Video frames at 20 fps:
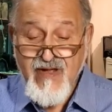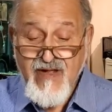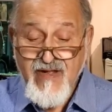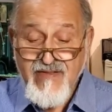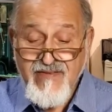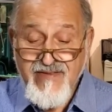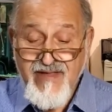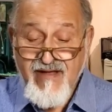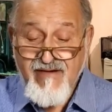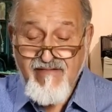
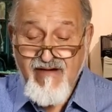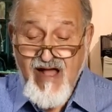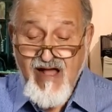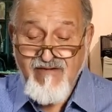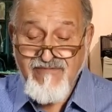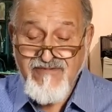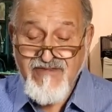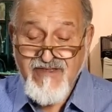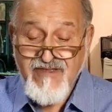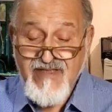
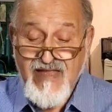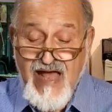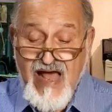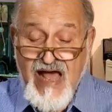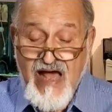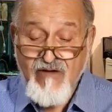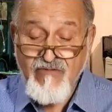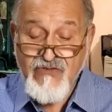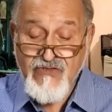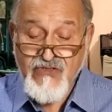Thereafter, the
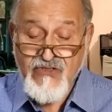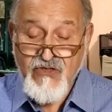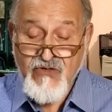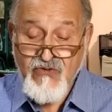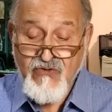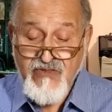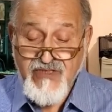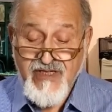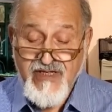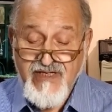
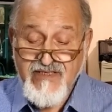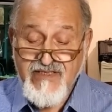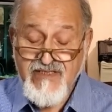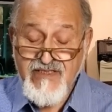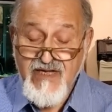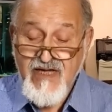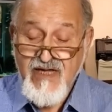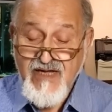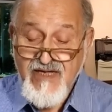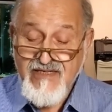householders
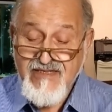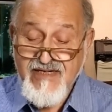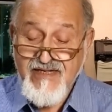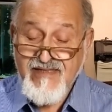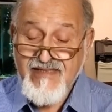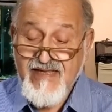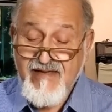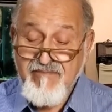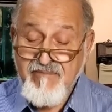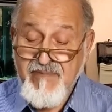
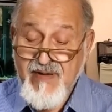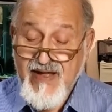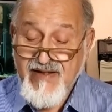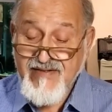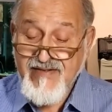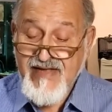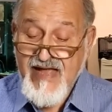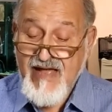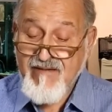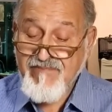did their
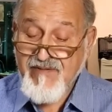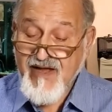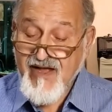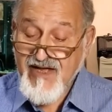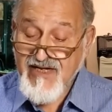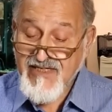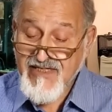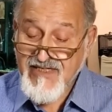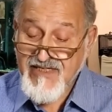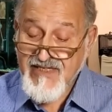
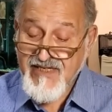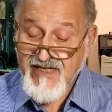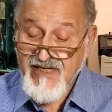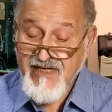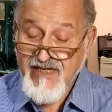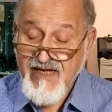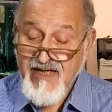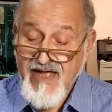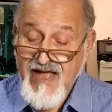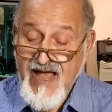
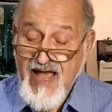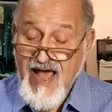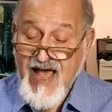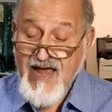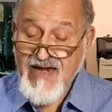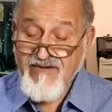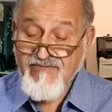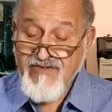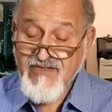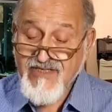Padyapkasti
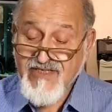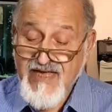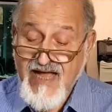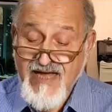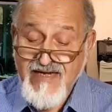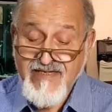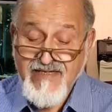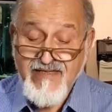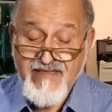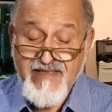and
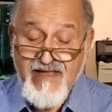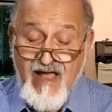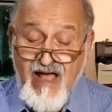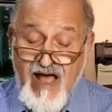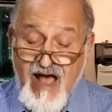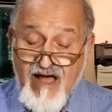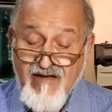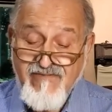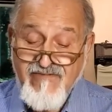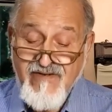recited the
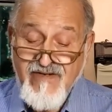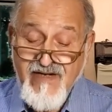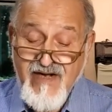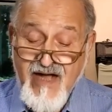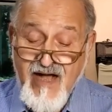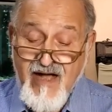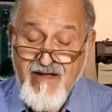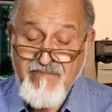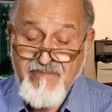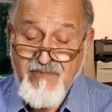
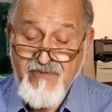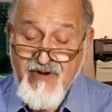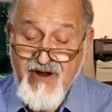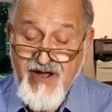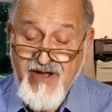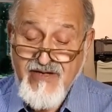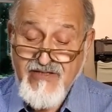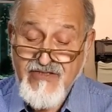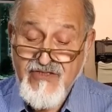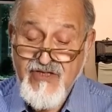Havangar
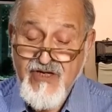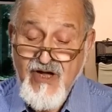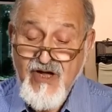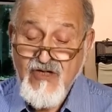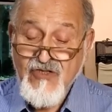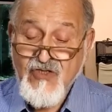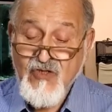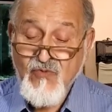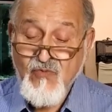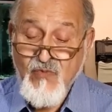prayers
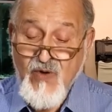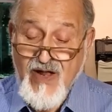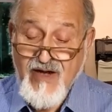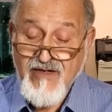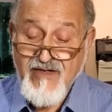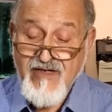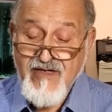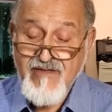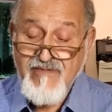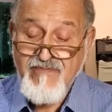to
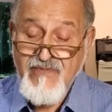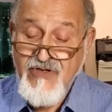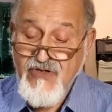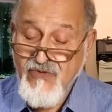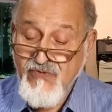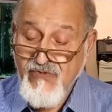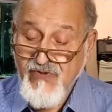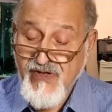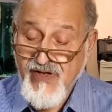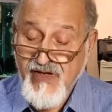welcome
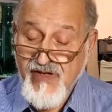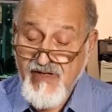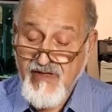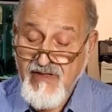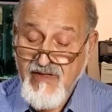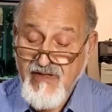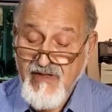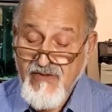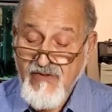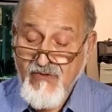New Year,
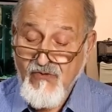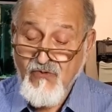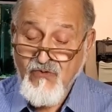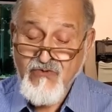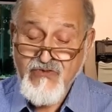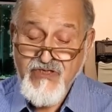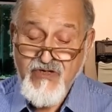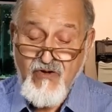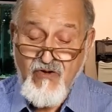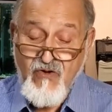
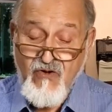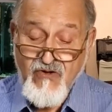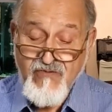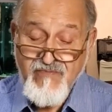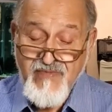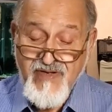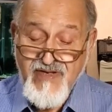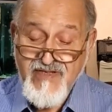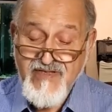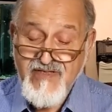Ruze
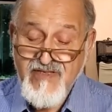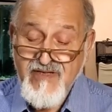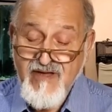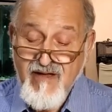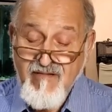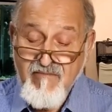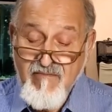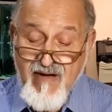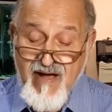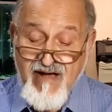Hormas
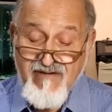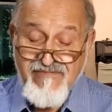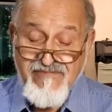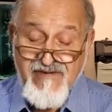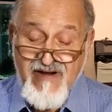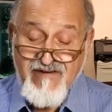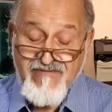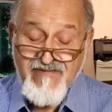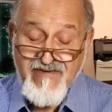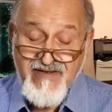Ma
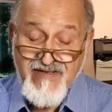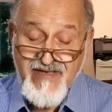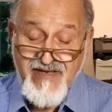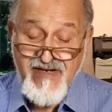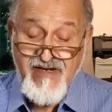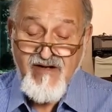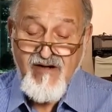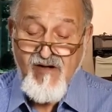Fravardin,